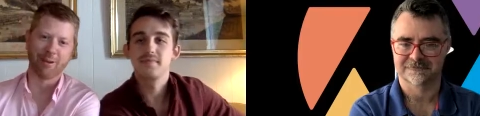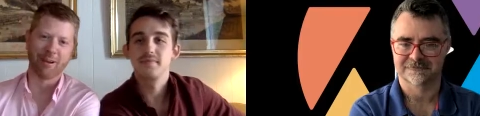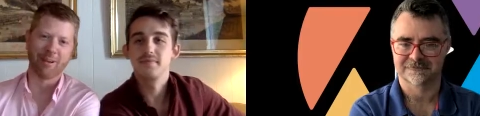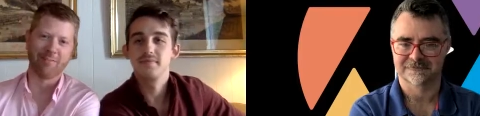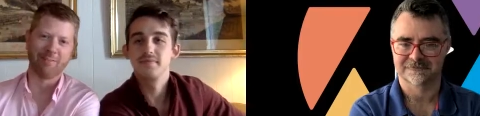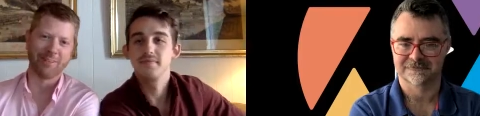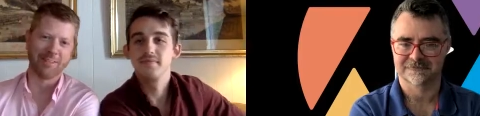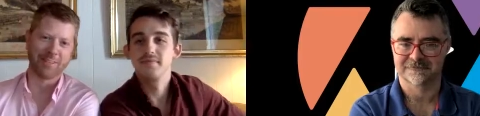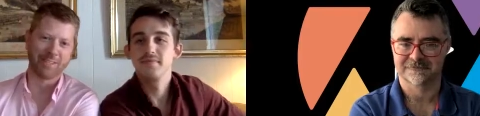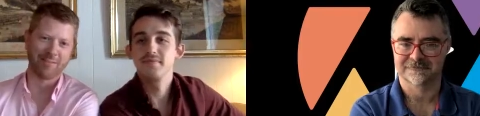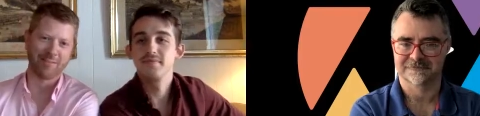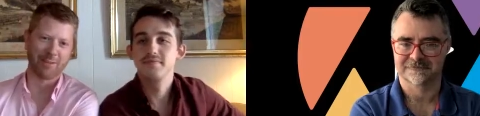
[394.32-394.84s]

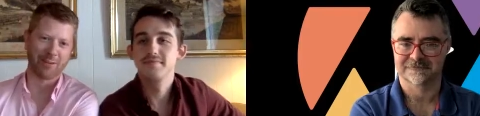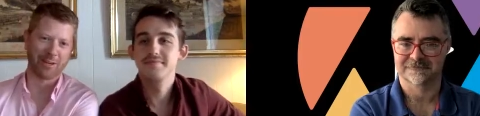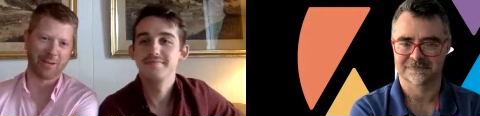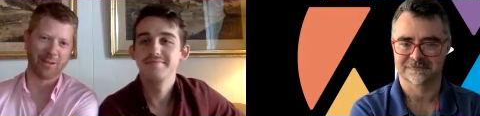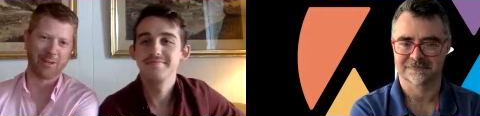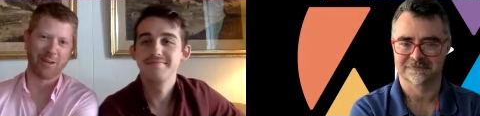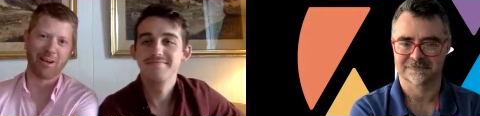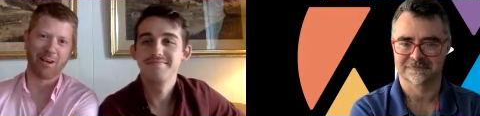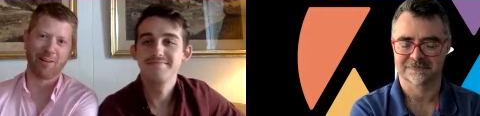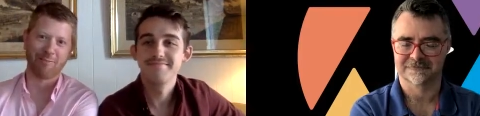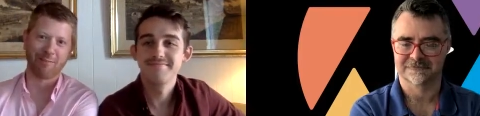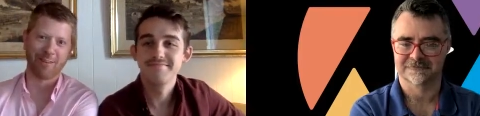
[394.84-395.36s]
Speaker 1: obviously very
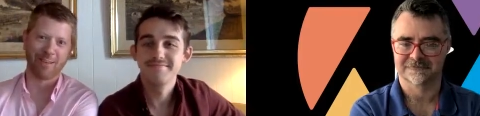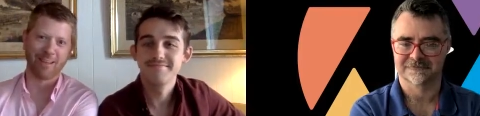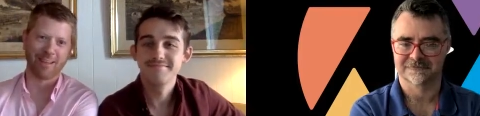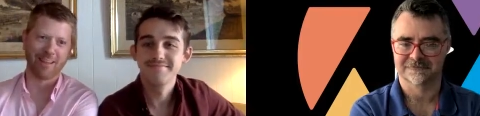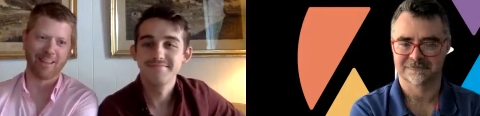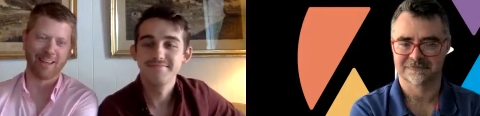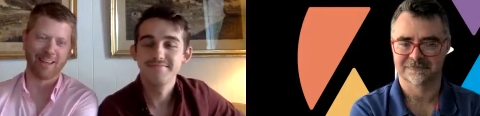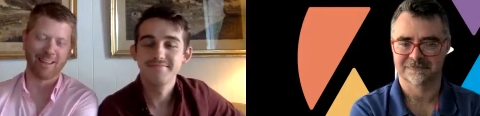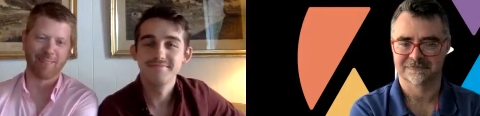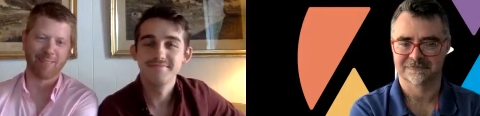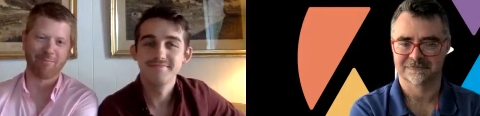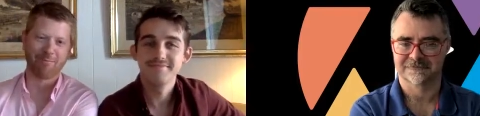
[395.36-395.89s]
confident
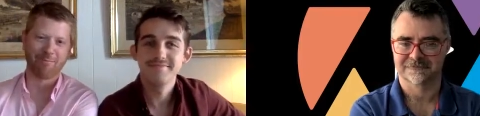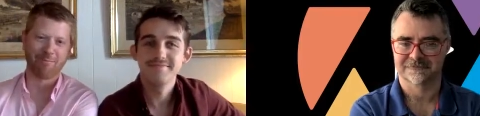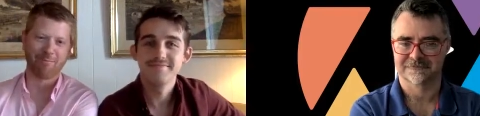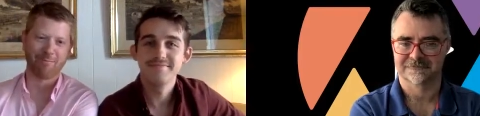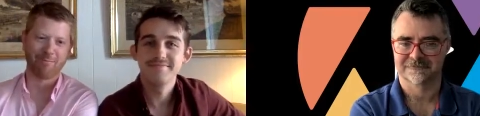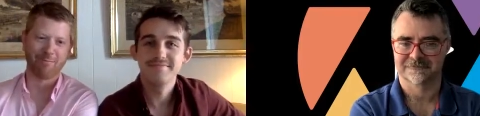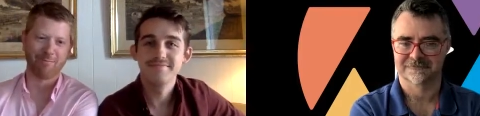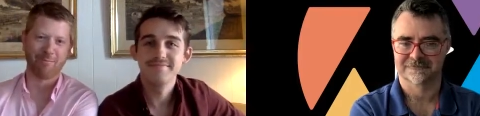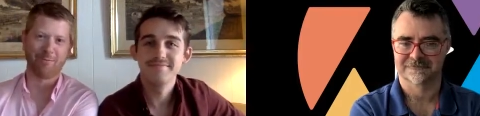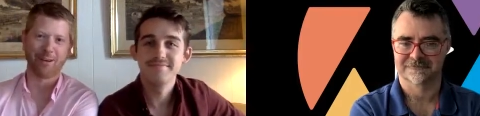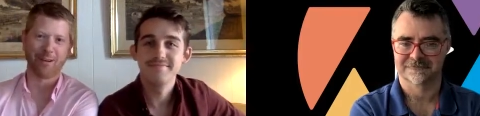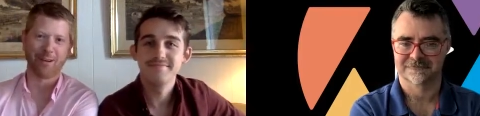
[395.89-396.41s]
at the
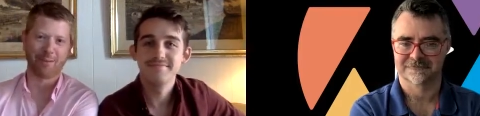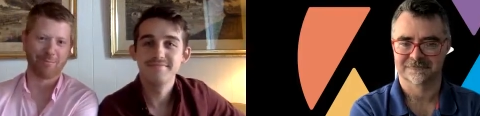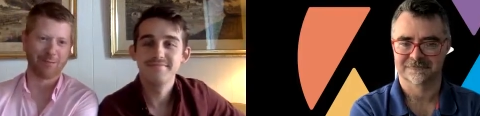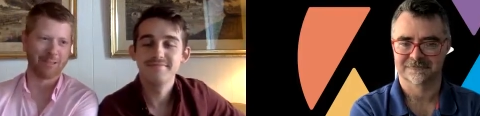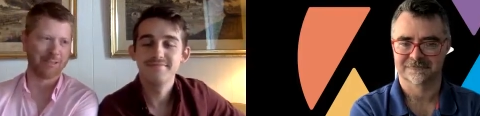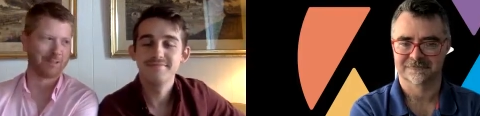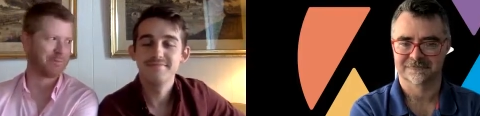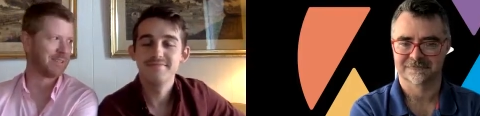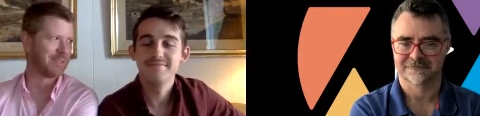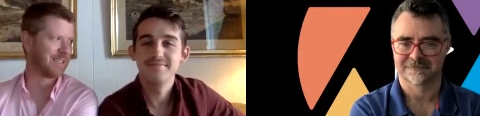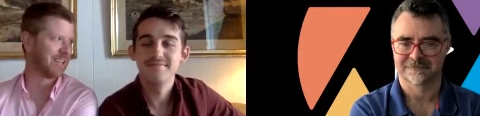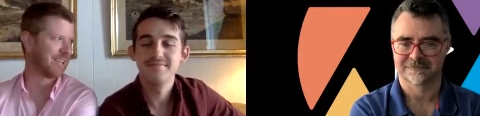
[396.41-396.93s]
point at
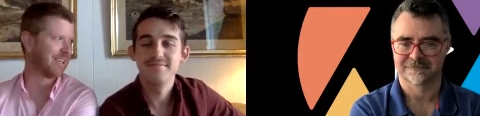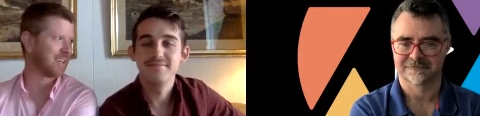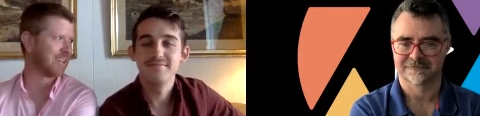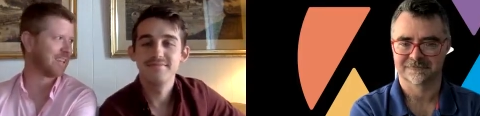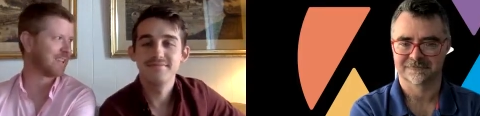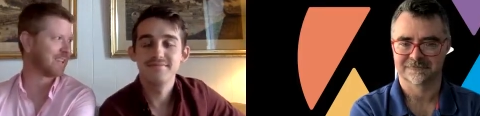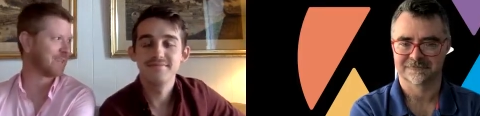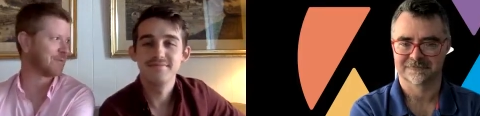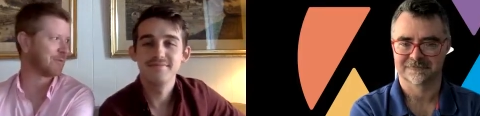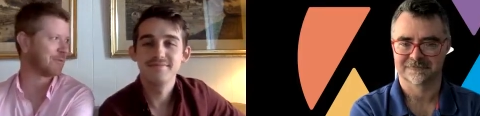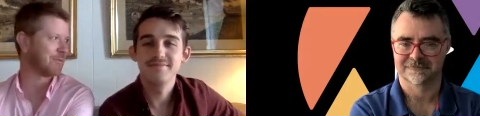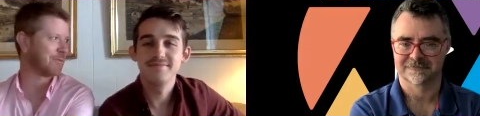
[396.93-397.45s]
which we did
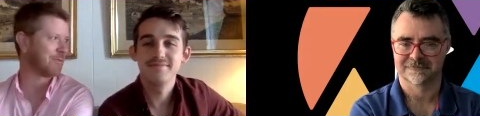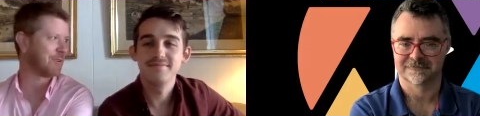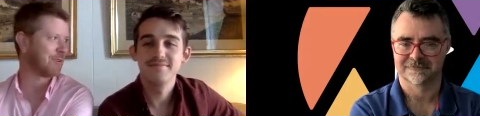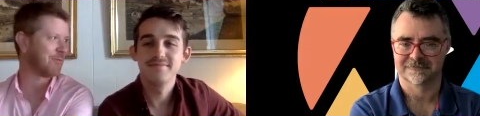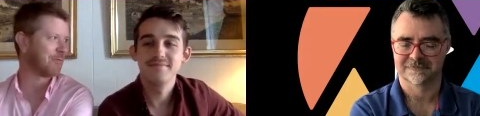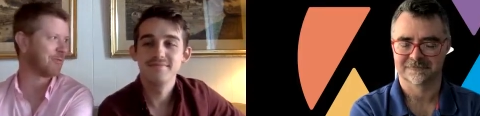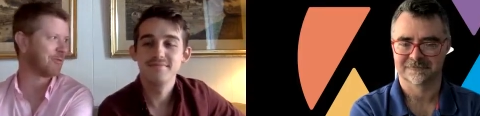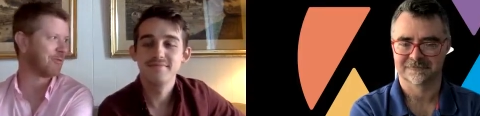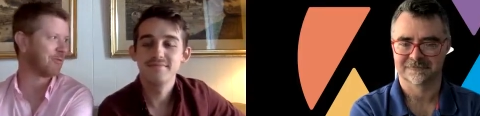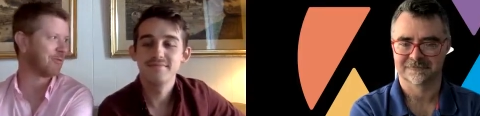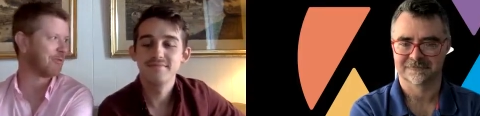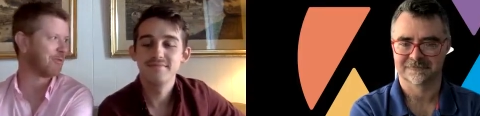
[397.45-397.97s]
because we put him
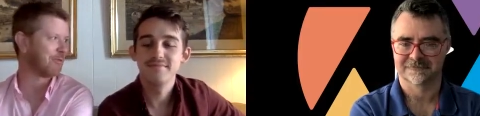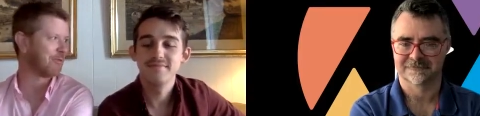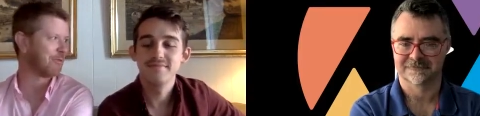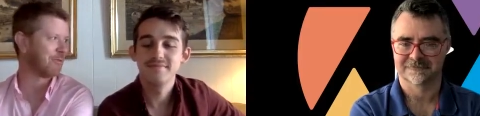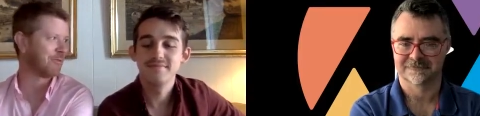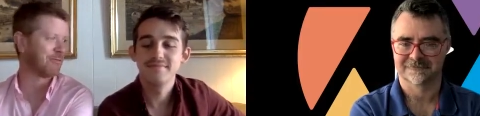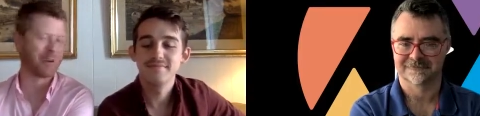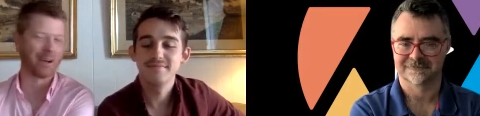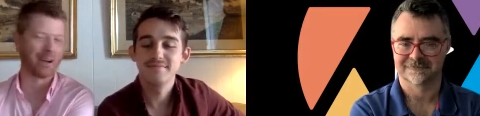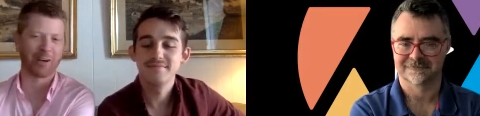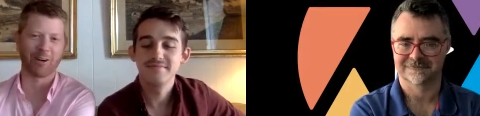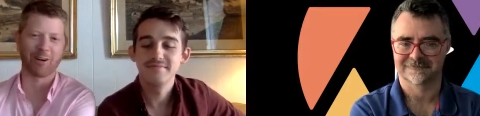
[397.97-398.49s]
through the
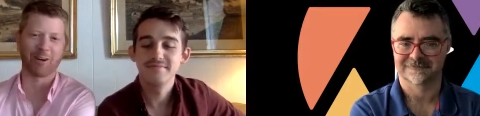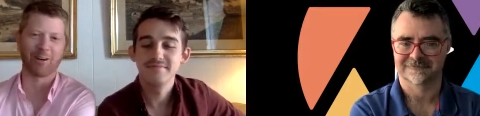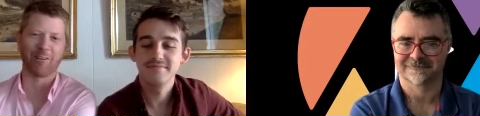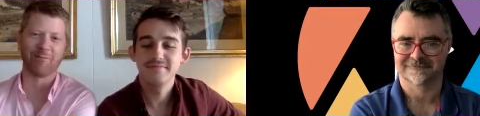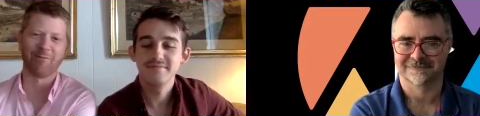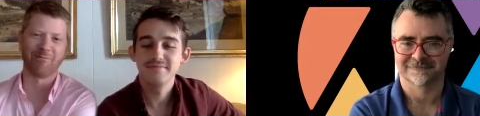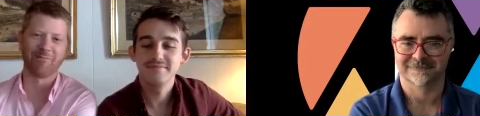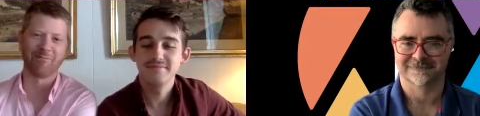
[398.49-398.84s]
wringer